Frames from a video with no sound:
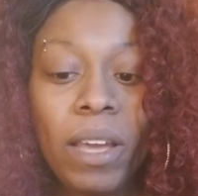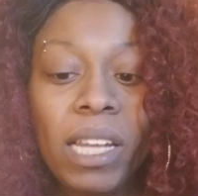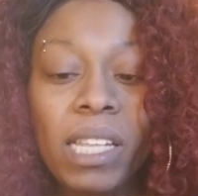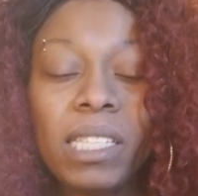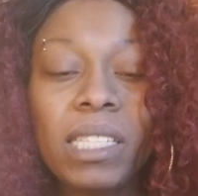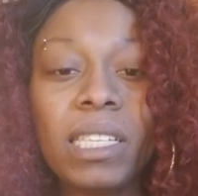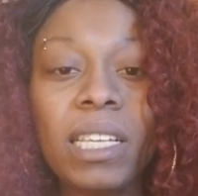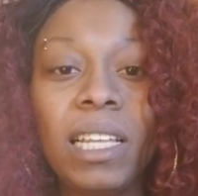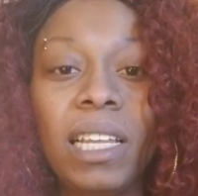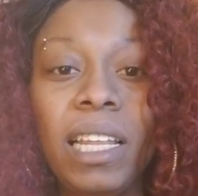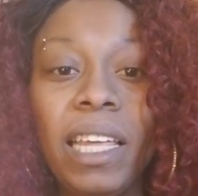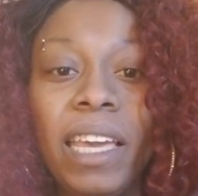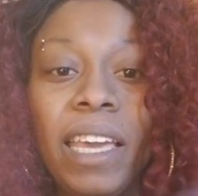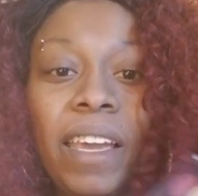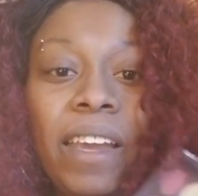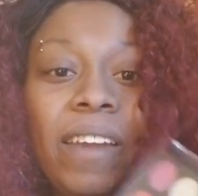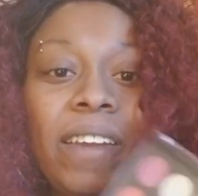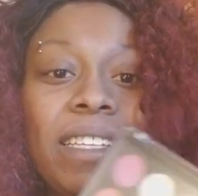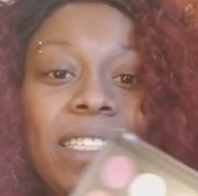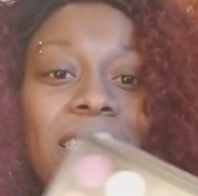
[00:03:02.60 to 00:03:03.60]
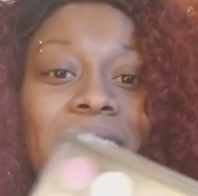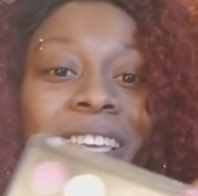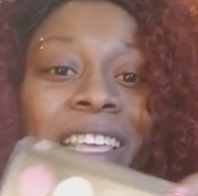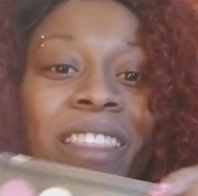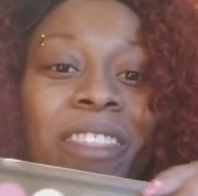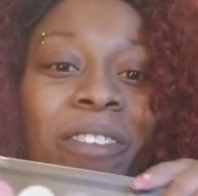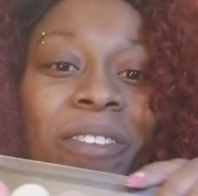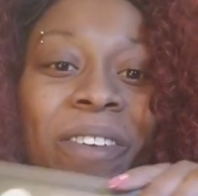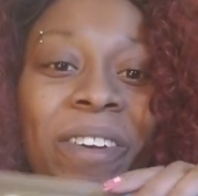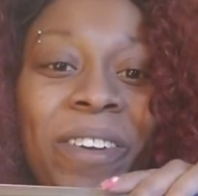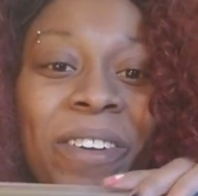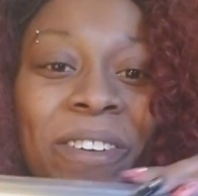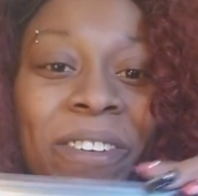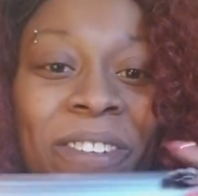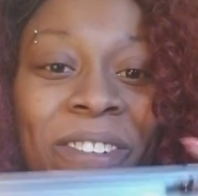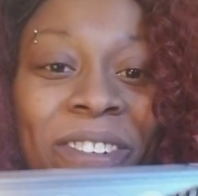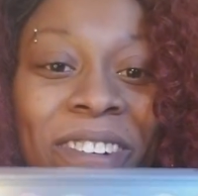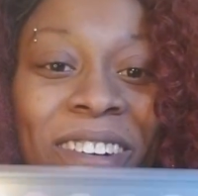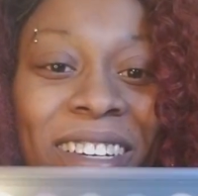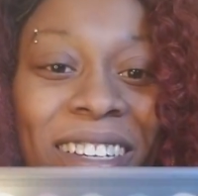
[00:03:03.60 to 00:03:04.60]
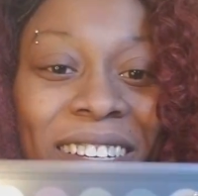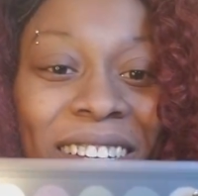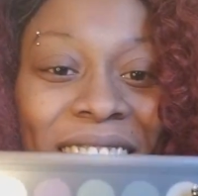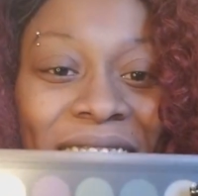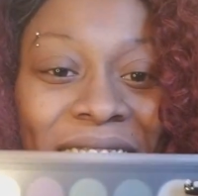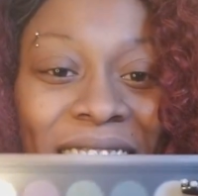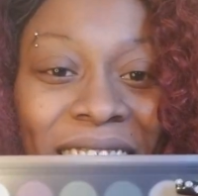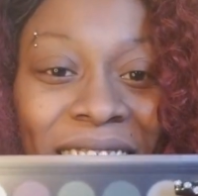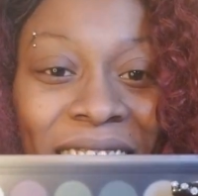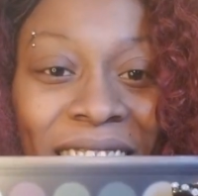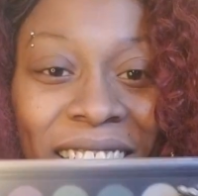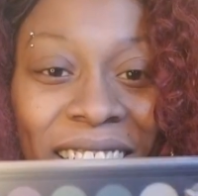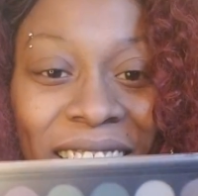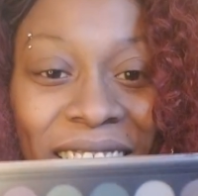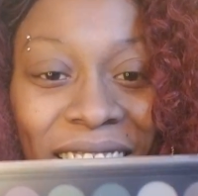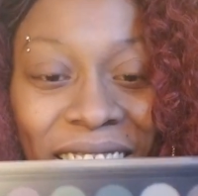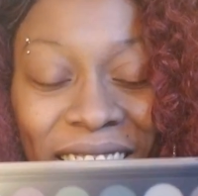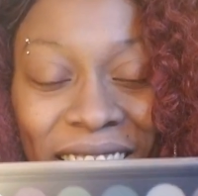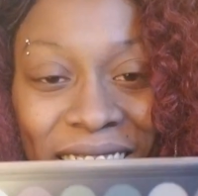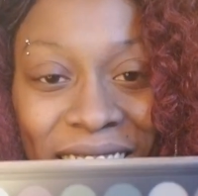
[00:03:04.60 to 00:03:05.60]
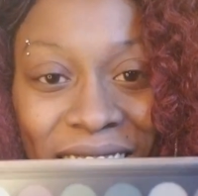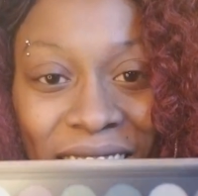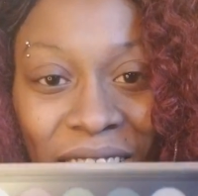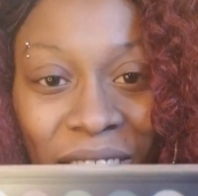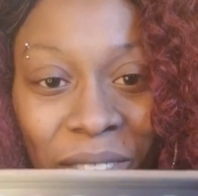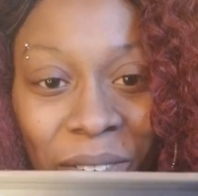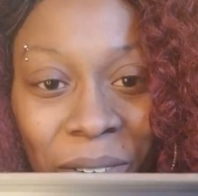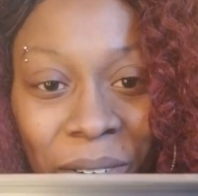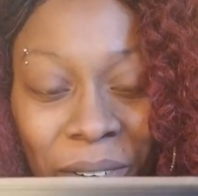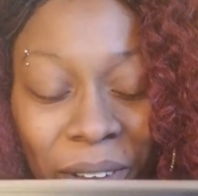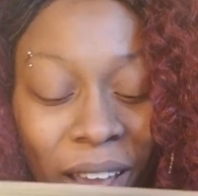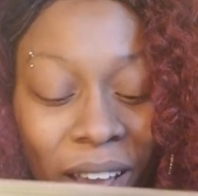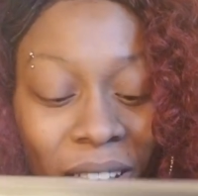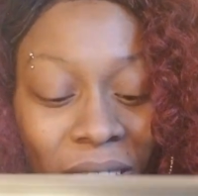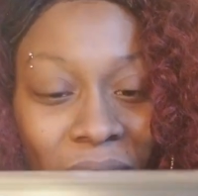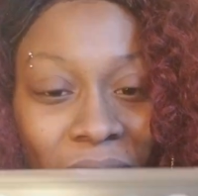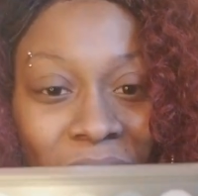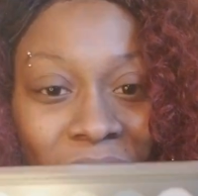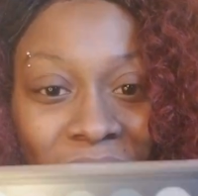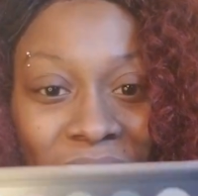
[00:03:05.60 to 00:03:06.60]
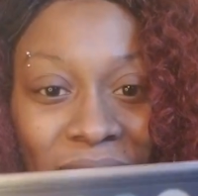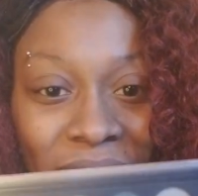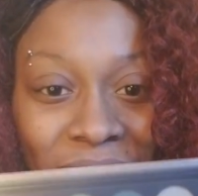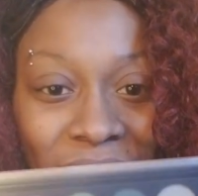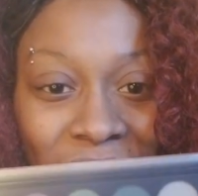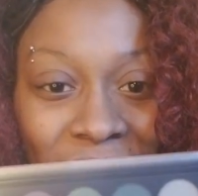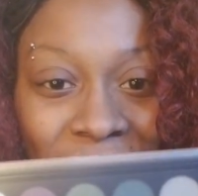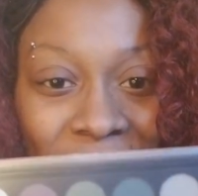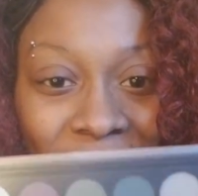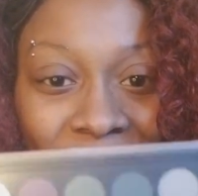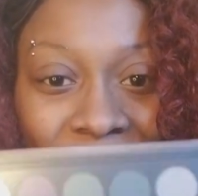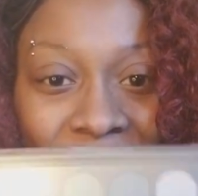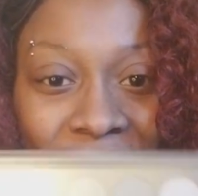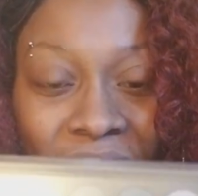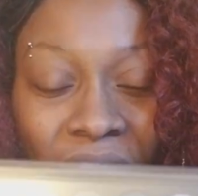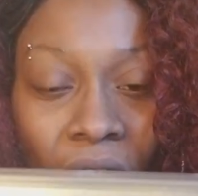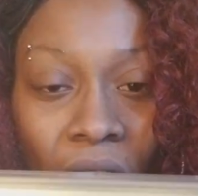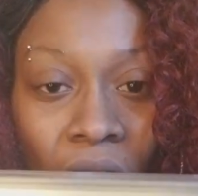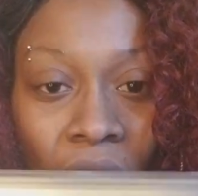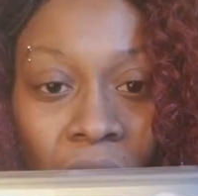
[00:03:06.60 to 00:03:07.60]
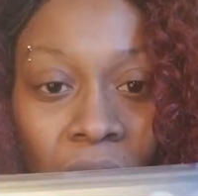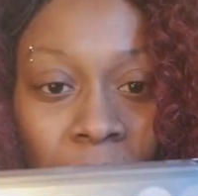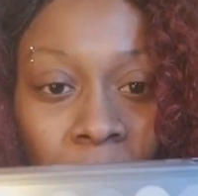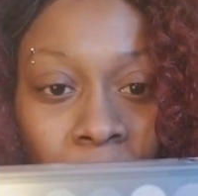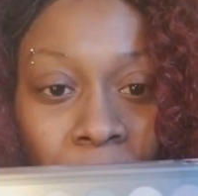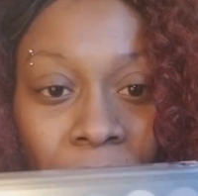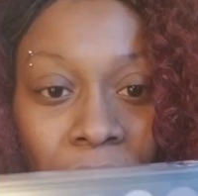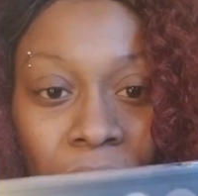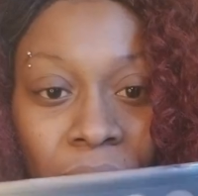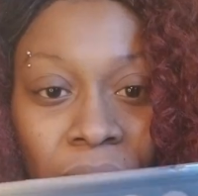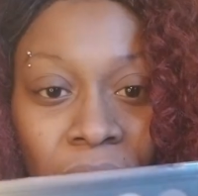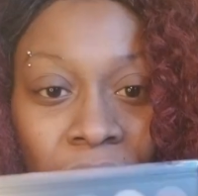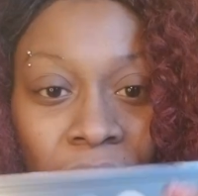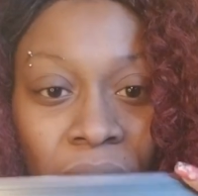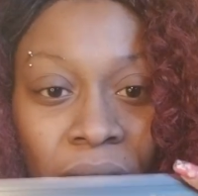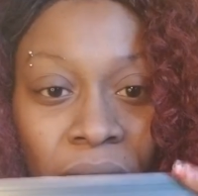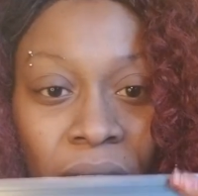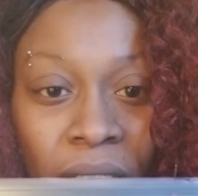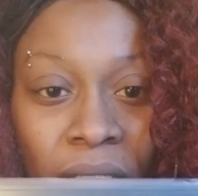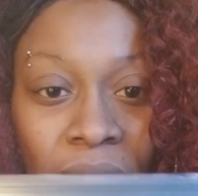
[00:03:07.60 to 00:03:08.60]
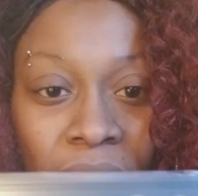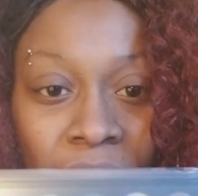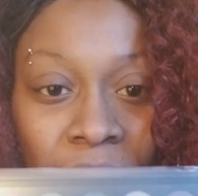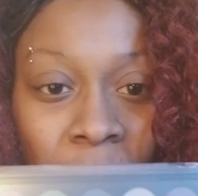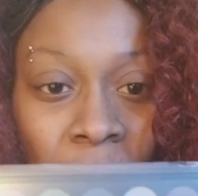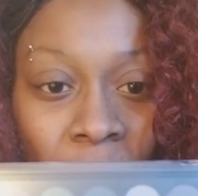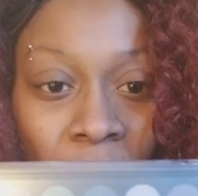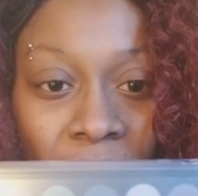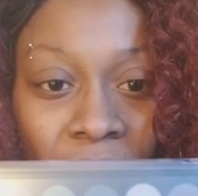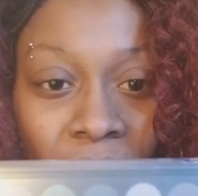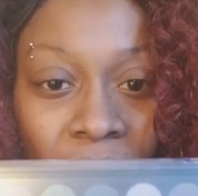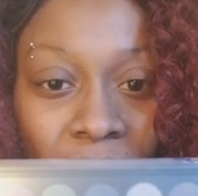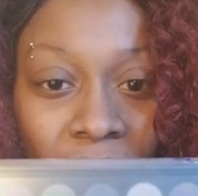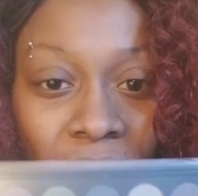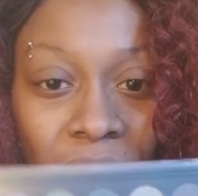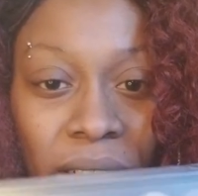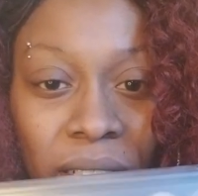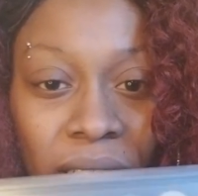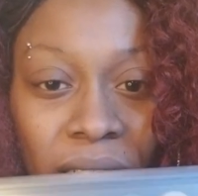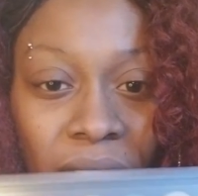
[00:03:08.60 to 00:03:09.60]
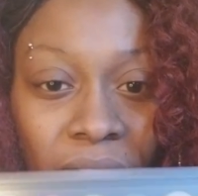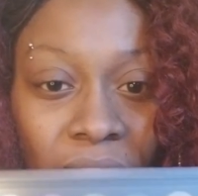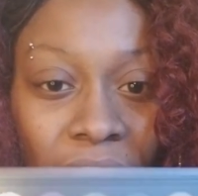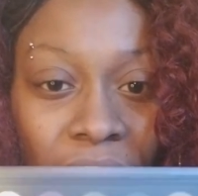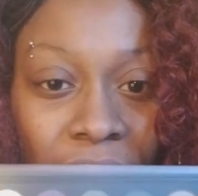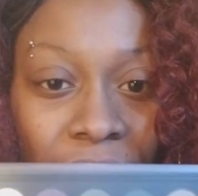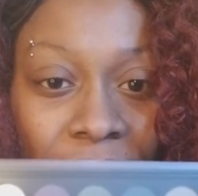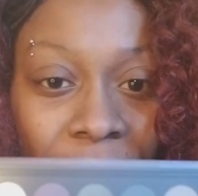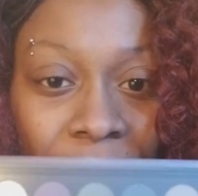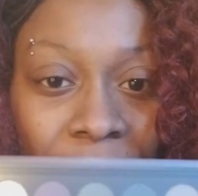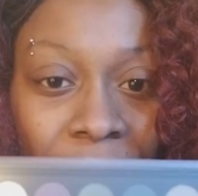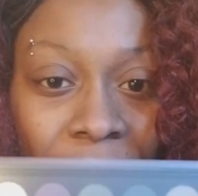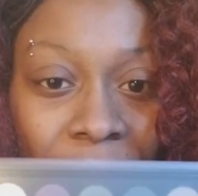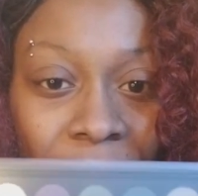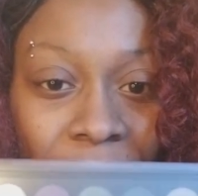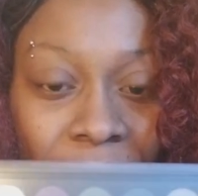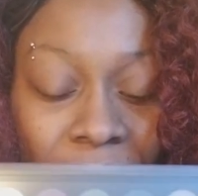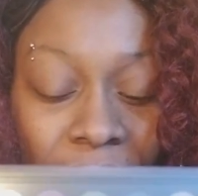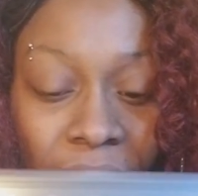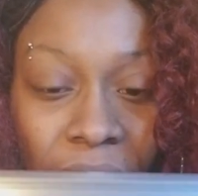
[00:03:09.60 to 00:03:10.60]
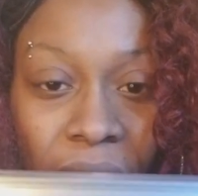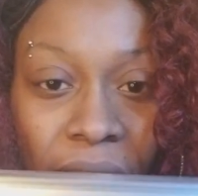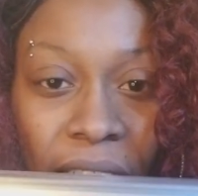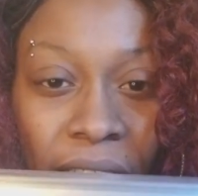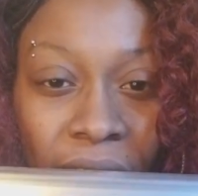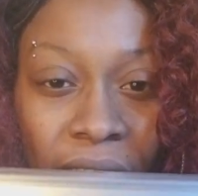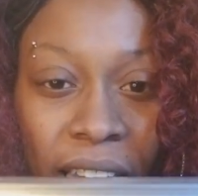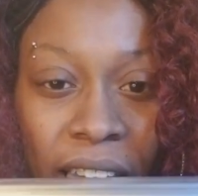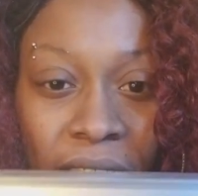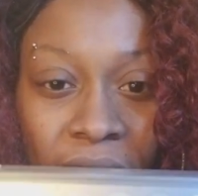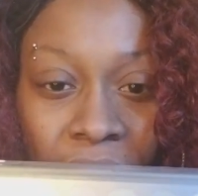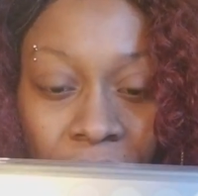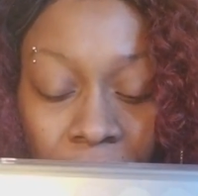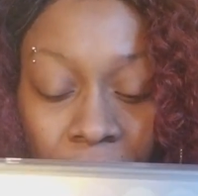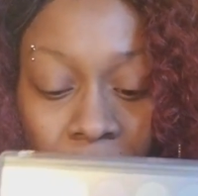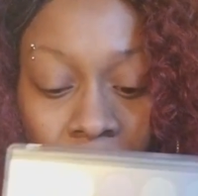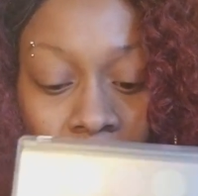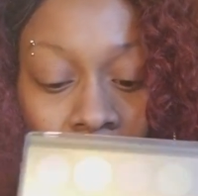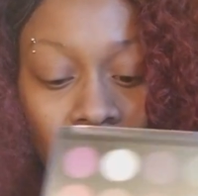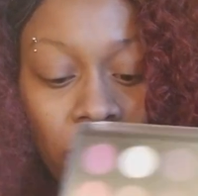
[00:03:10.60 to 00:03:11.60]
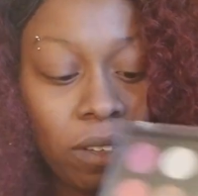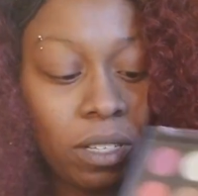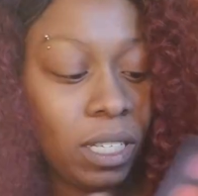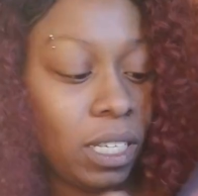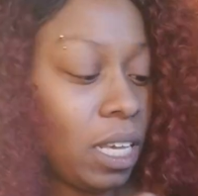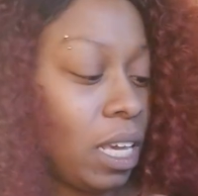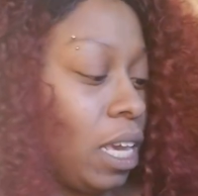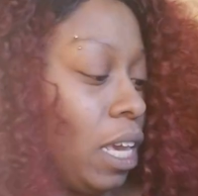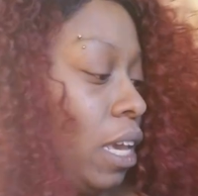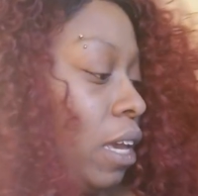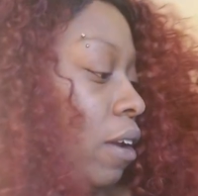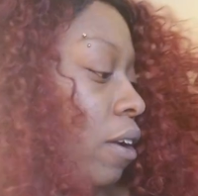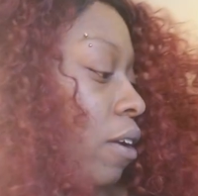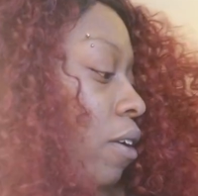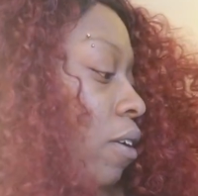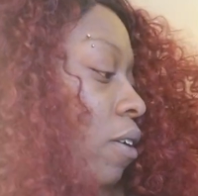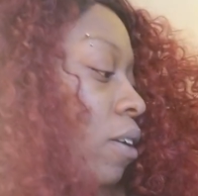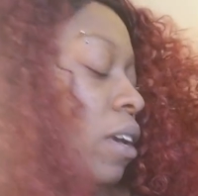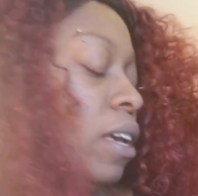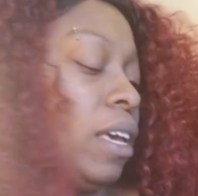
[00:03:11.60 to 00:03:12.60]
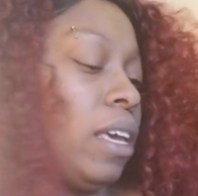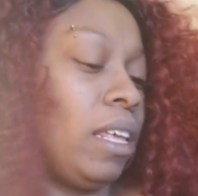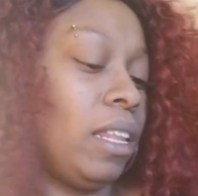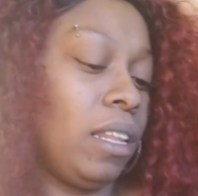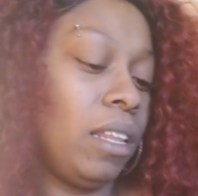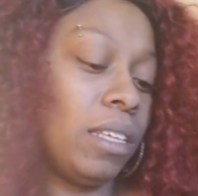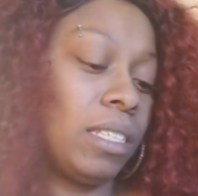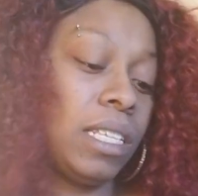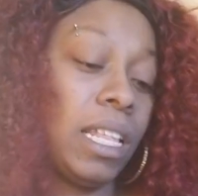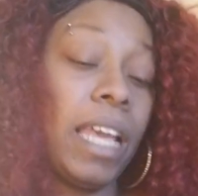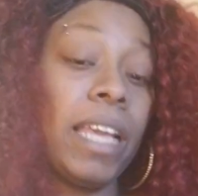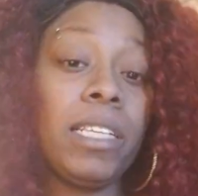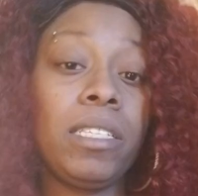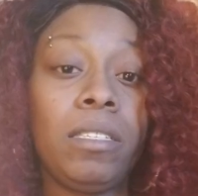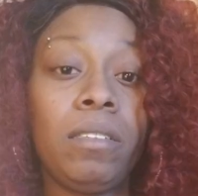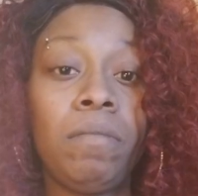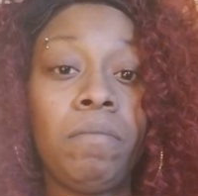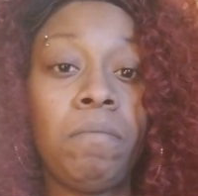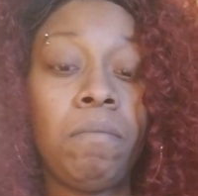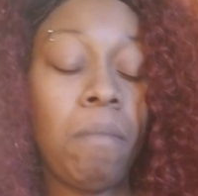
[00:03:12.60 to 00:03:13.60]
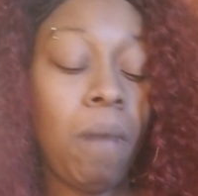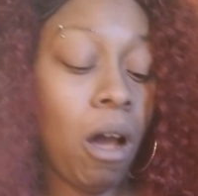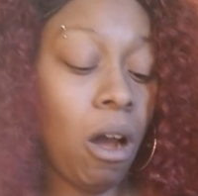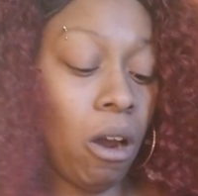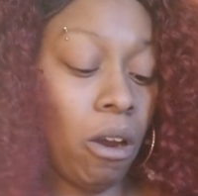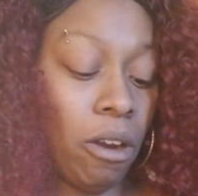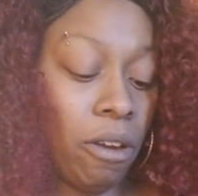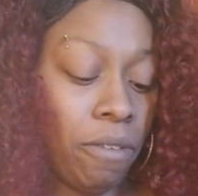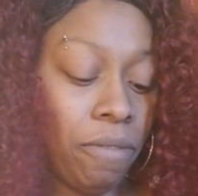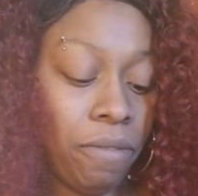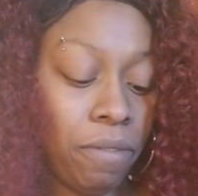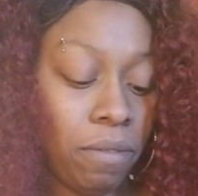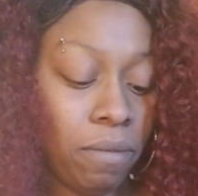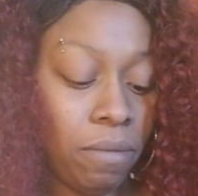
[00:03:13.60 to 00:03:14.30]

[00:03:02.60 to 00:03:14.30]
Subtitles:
and it's clear, see-through. I can see through, y'all. It's got all the pretty smoky colors in here. And even over to here, looks like some Mauve